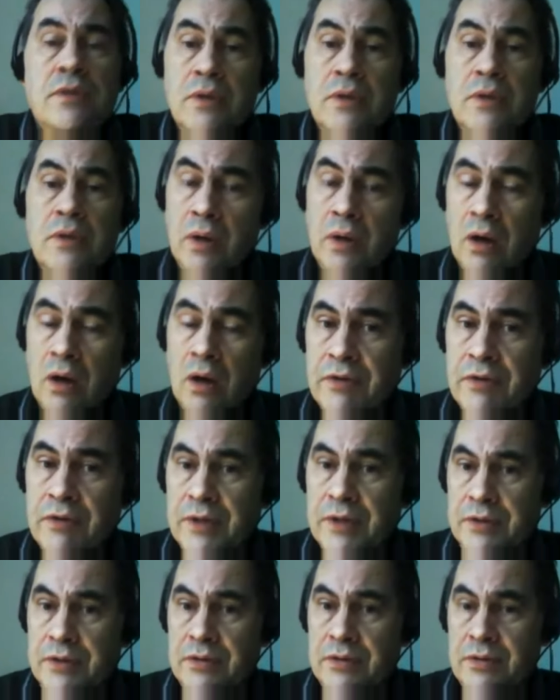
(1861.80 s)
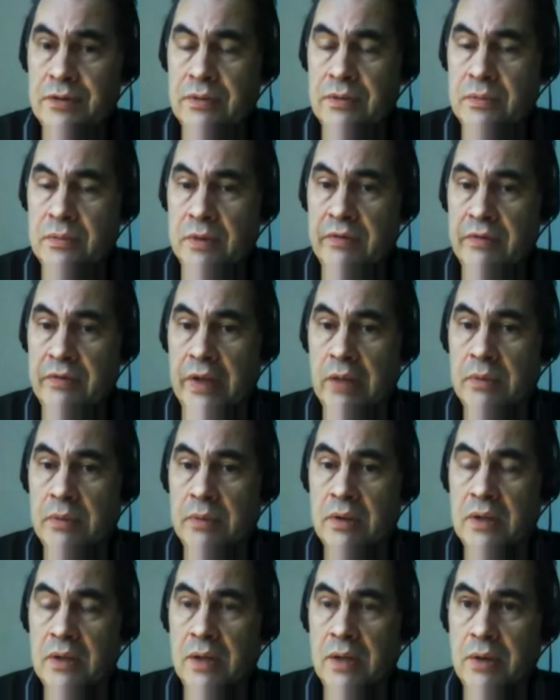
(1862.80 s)
covenant available.
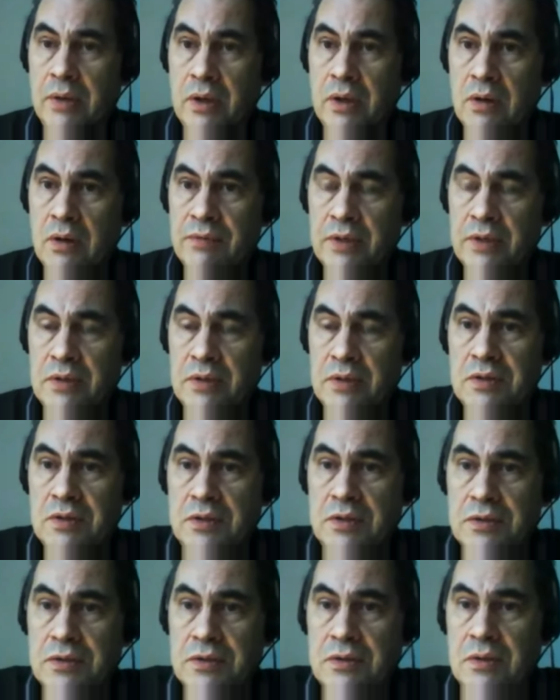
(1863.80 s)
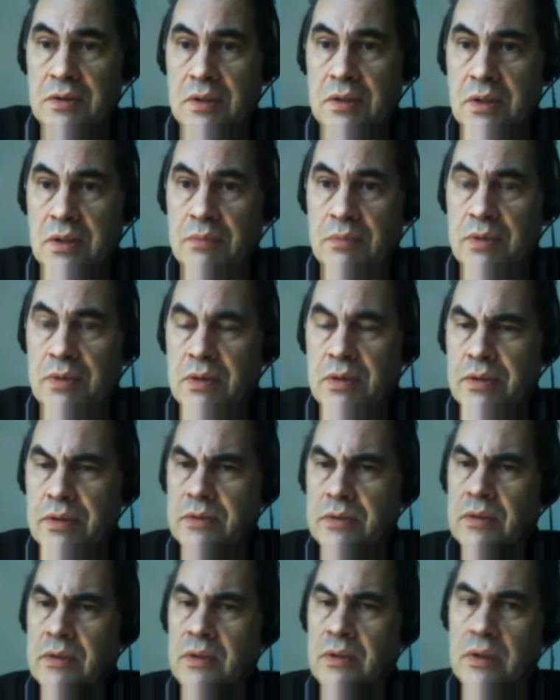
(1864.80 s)
Now, a covenant is interesting here because
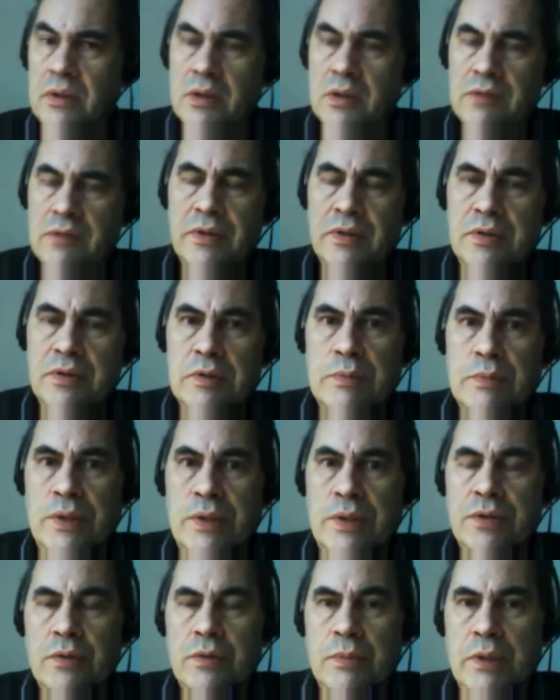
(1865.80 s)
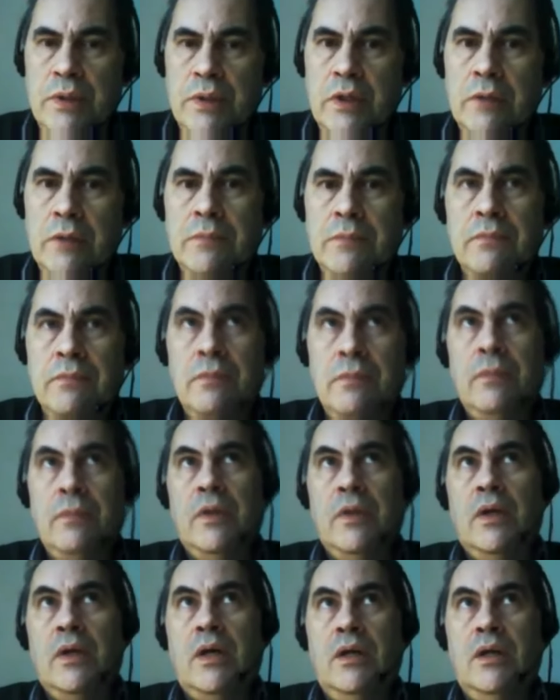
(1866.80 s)
the covenant is meant to be
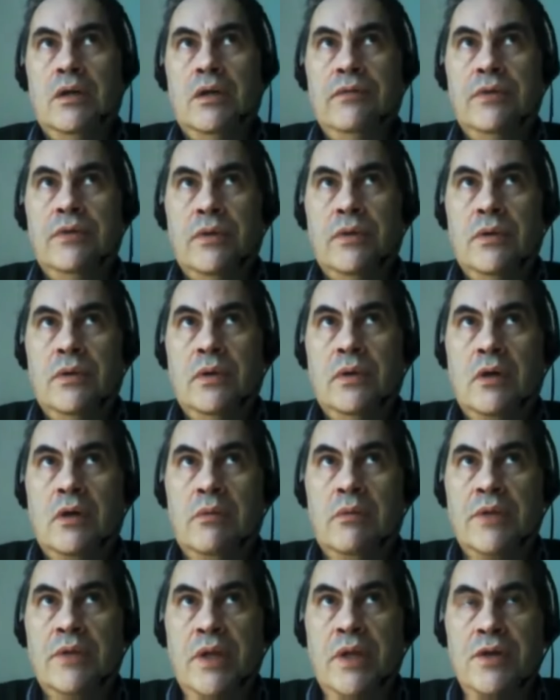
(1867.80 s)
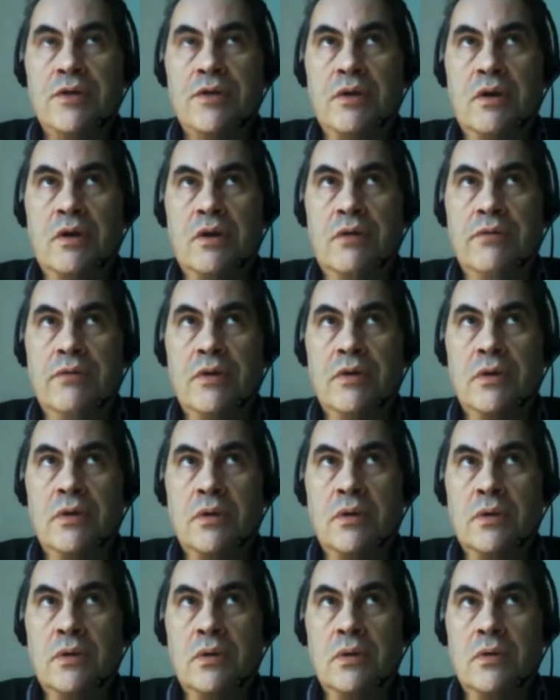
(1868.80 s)
kind of combination of
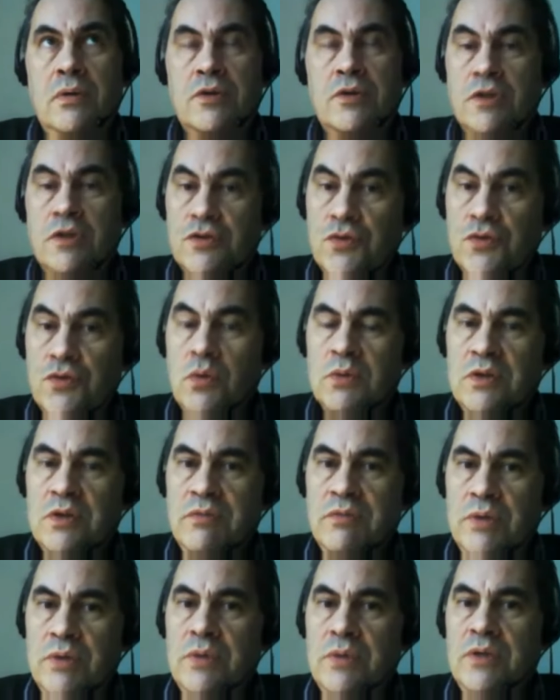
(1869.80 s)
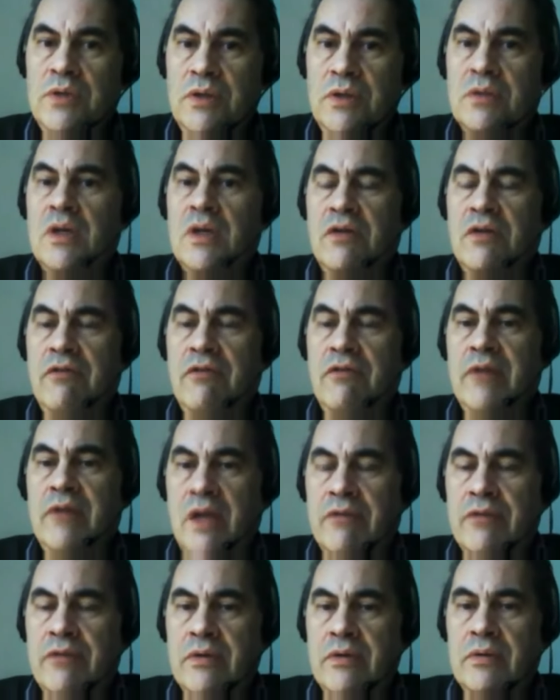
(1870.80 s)
transformative beauty and tough love.
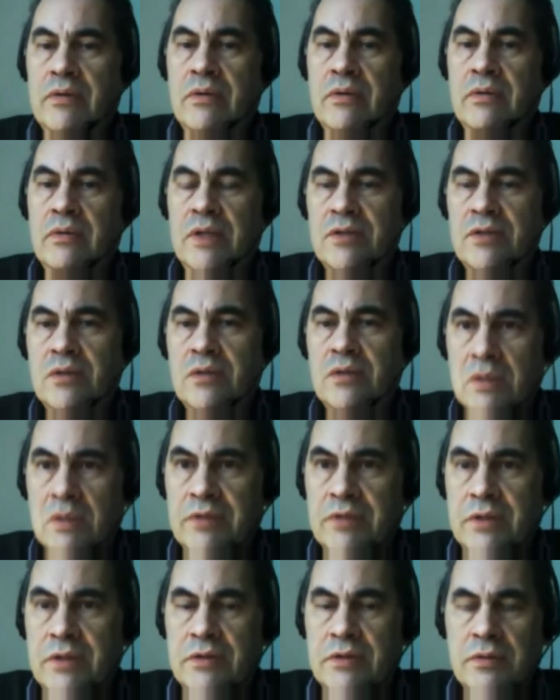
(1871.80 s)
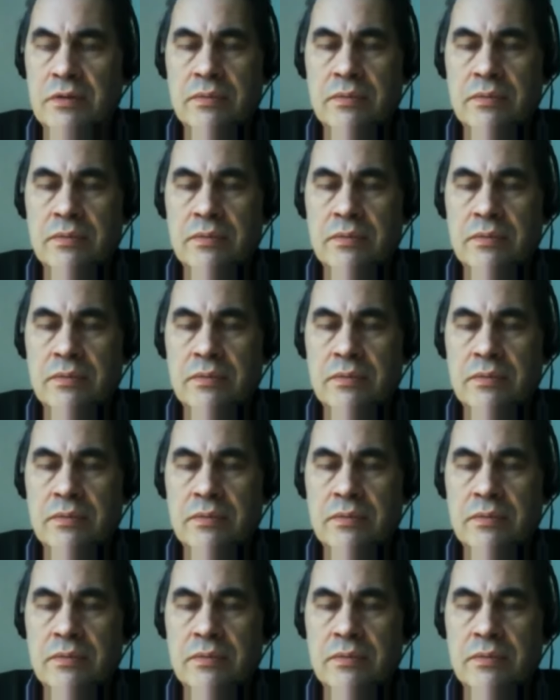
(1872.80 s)
That's a covenant.